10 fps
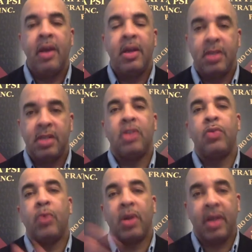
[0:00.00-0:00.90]
it's just that you
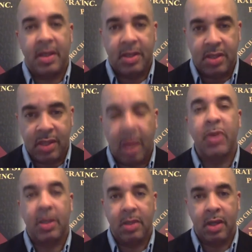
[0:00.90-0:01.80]
want to get
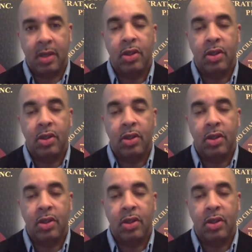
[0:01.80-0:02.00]
something done.